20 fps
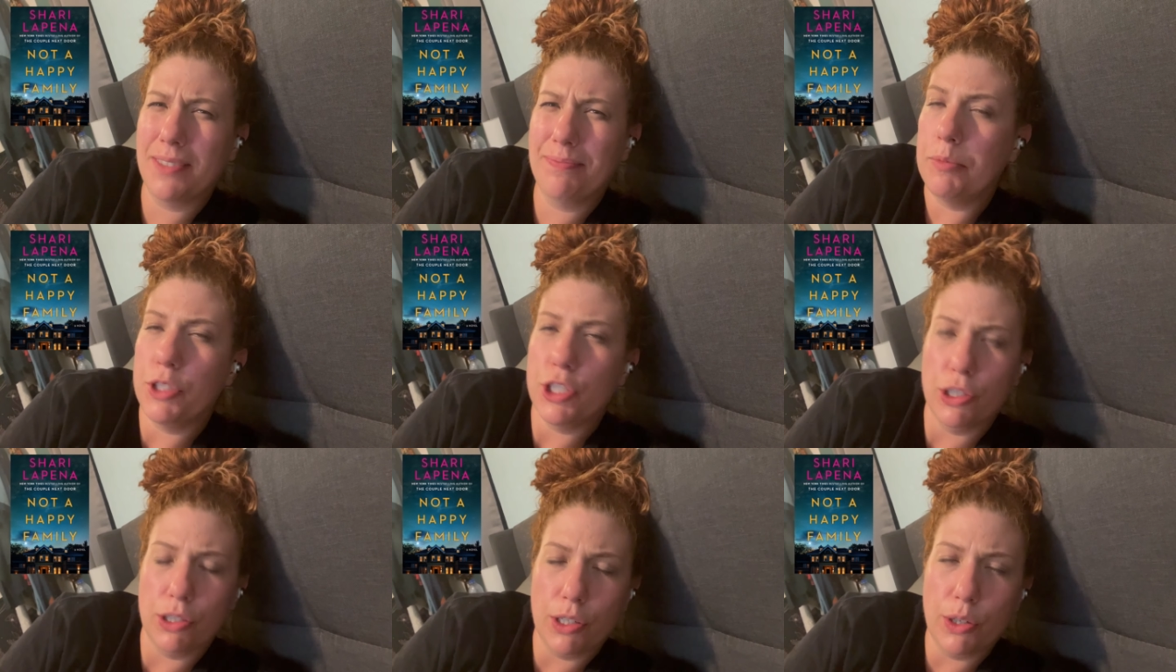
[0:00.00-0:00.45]

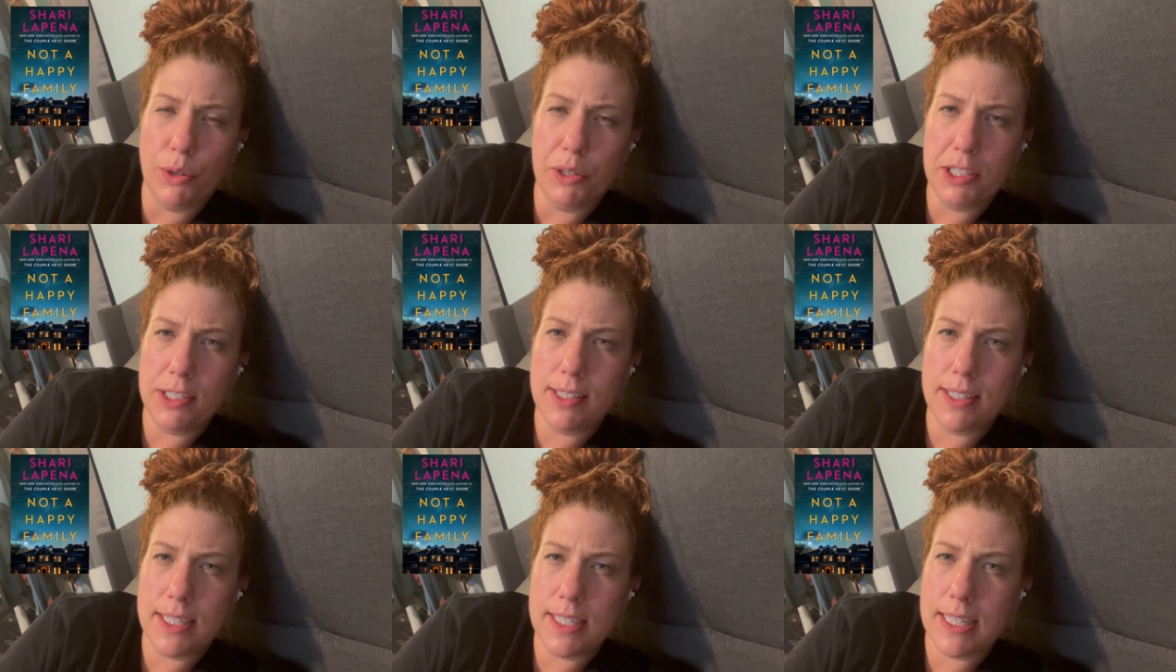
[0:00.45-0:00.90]
Don't go
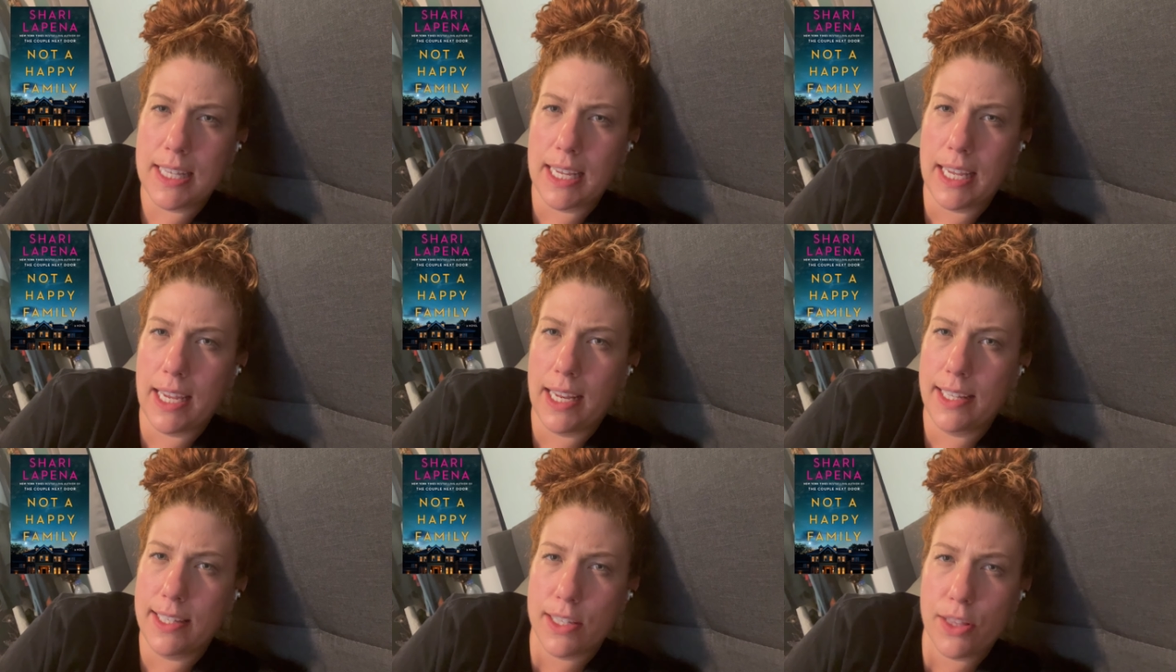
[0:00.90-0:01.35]
into this
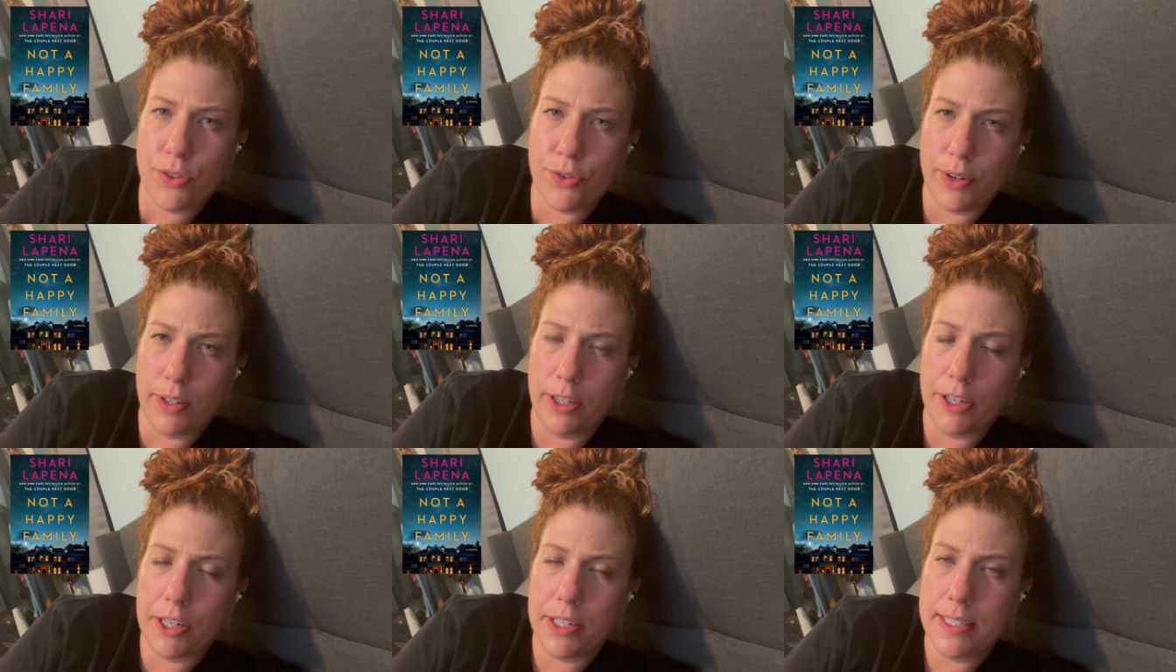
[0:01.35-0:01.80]
thinking it's a
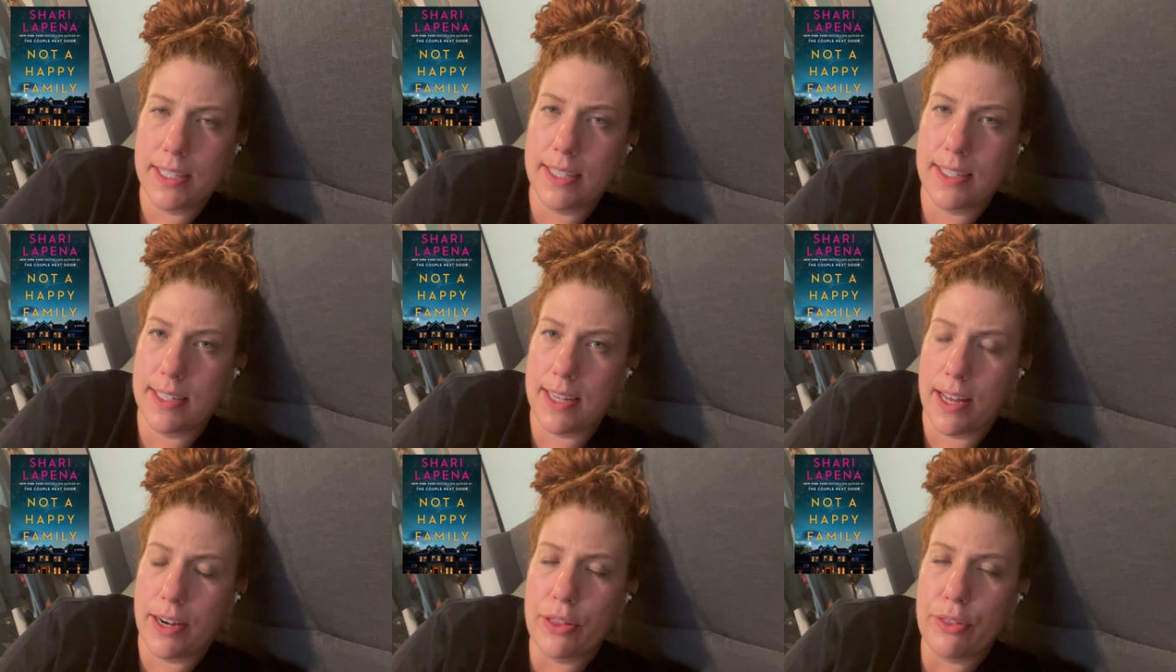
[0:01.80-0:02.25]
thriller because it's
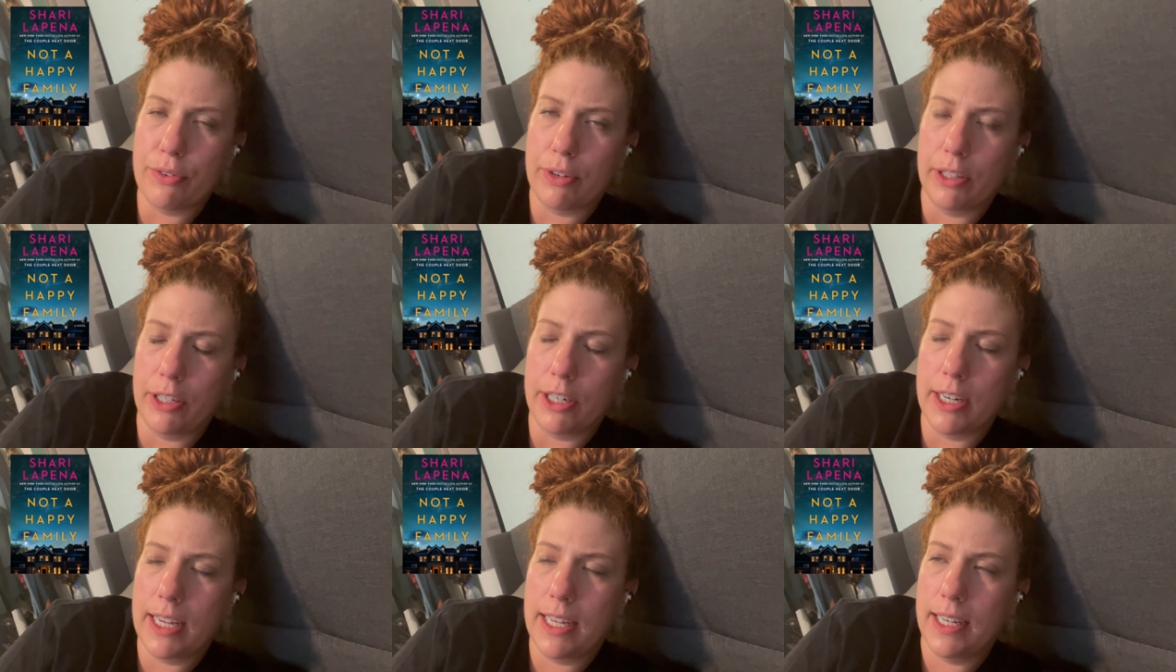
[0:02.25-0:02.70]
not a
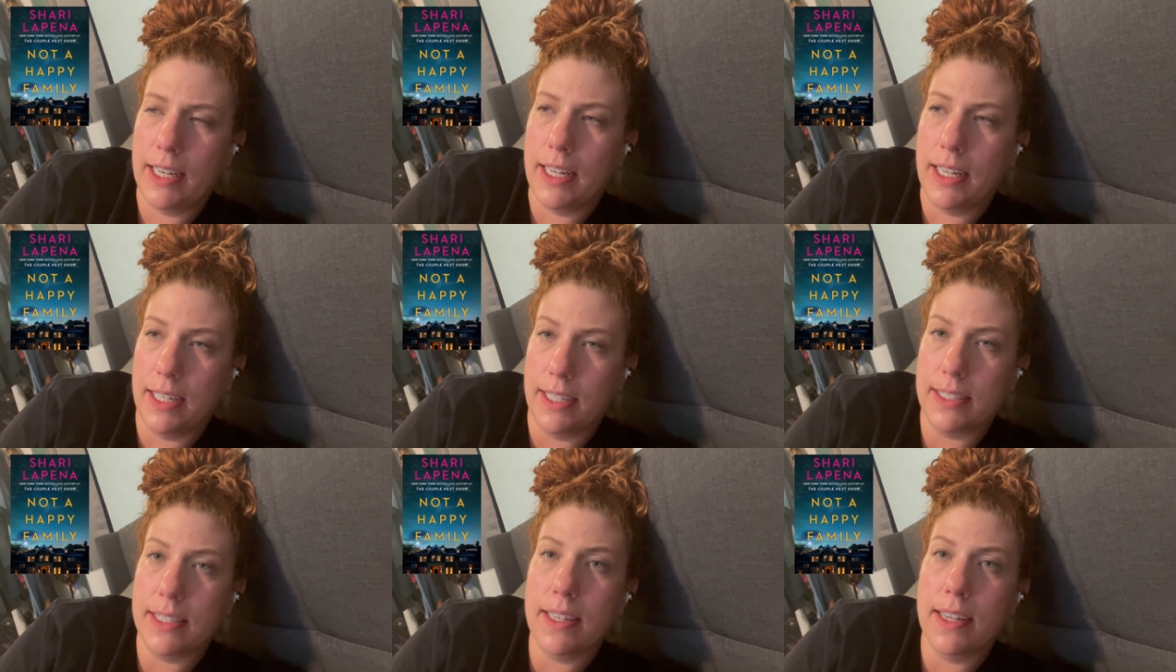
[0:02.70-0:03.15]
thriller. It
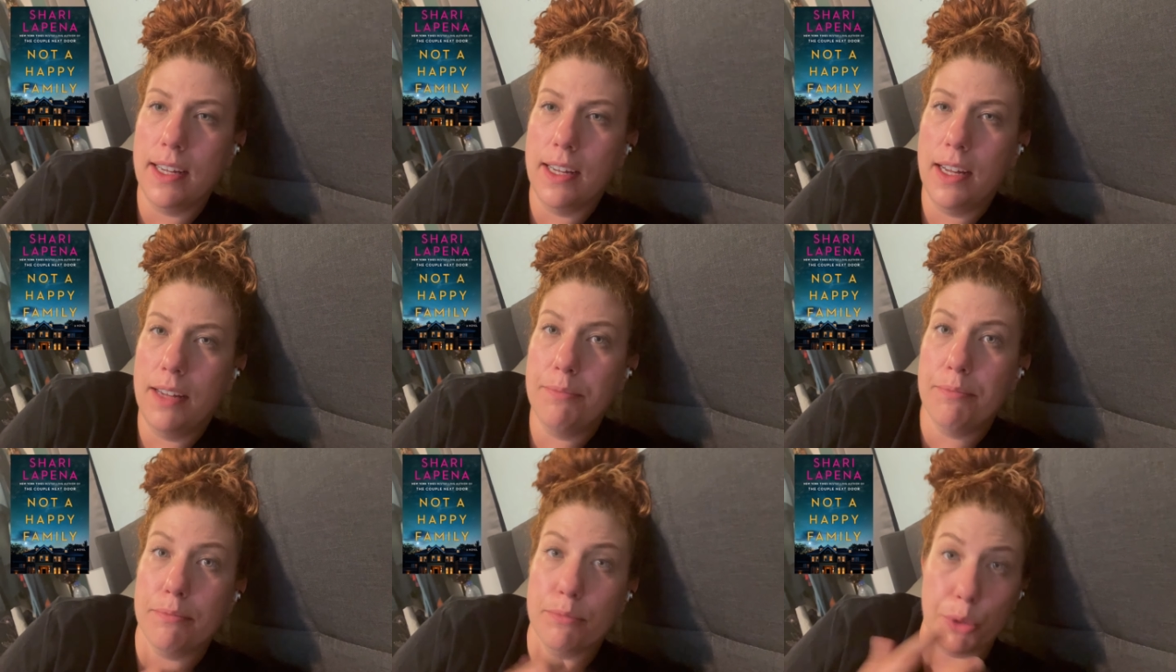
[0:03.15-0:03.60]
is a
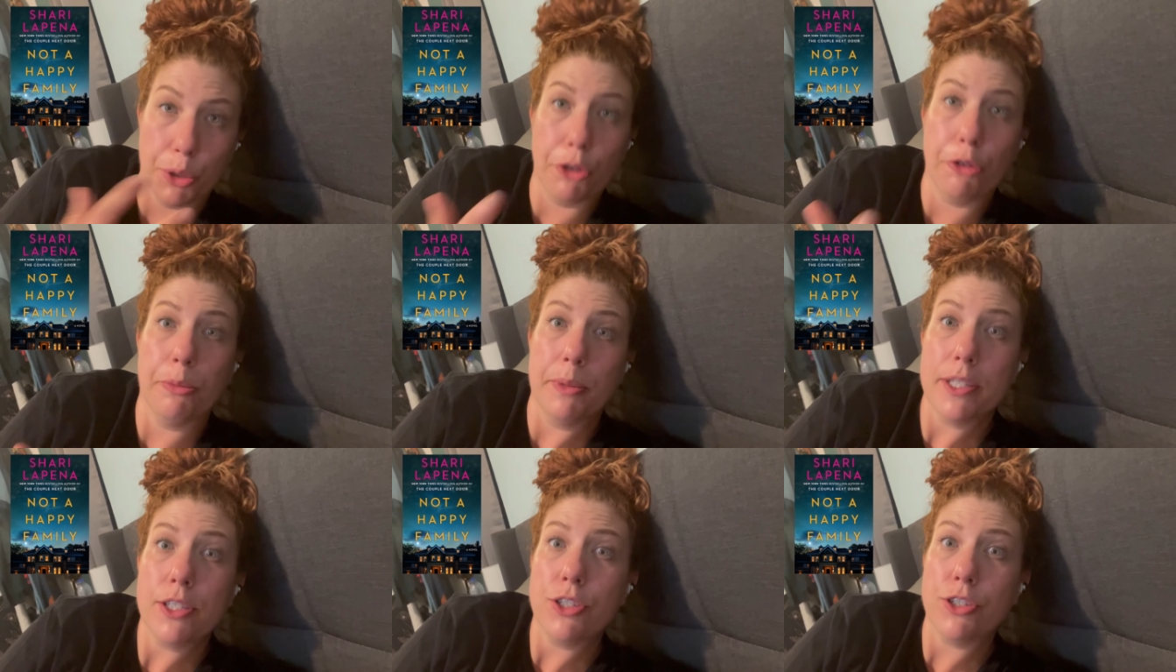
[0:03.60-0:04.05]
murder
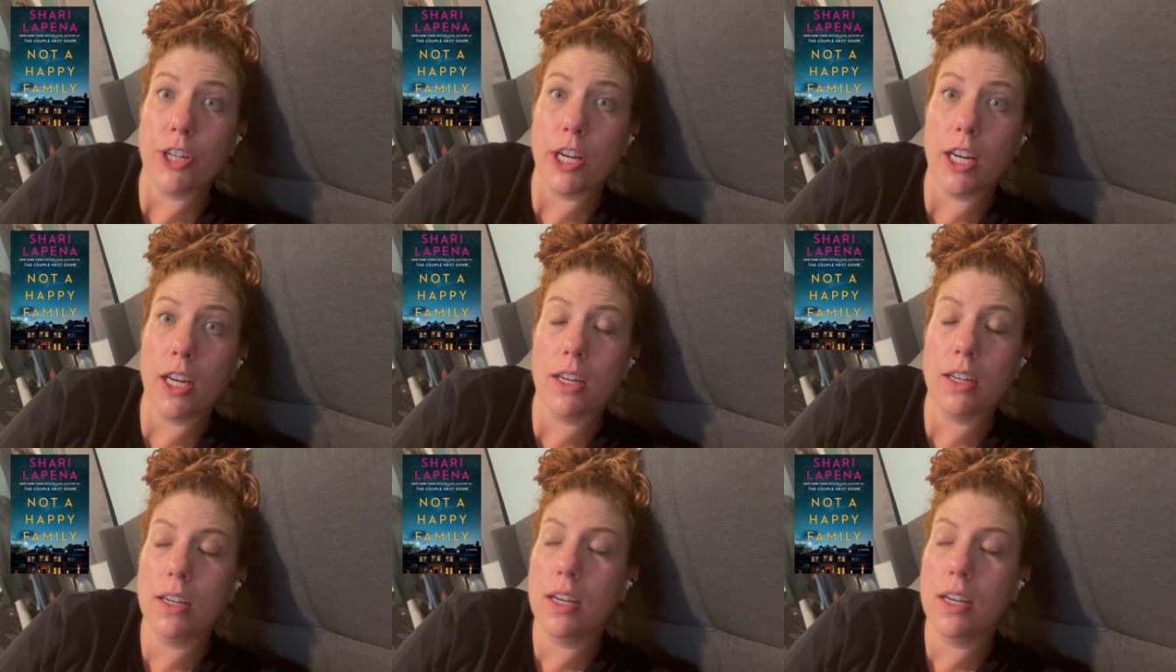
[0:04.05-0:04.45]
mystery.